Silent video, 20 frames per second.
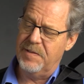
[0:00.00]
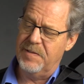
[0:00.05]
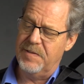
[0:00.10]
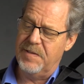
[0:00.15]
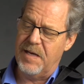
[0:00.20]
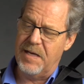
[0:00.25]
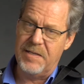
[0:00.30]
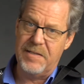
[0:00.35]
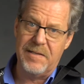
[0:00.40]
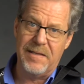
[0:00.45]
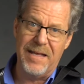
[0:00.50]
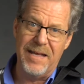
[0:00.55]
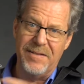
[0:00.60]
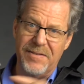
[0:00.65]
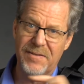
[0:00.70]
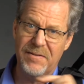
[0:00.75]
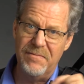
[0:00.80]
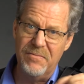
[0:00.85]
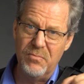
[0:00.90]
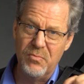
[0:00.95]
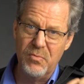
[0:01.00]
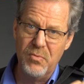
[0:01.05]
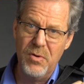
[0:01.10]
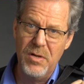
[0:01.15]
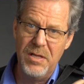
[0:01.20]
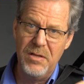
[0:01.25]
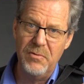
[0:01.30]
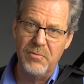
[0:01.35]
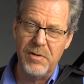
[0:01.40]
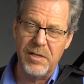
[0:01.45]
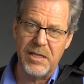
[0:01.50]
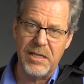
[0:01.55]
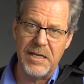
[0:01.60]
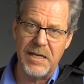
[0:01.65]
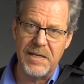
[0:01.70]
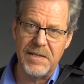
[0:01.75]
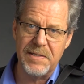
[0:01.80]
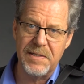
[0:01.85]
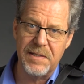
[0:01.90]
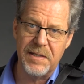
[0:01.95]
Zeiss lens. Really
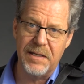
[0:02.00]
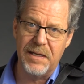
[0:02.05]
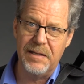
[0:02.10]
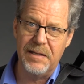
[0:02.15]
nice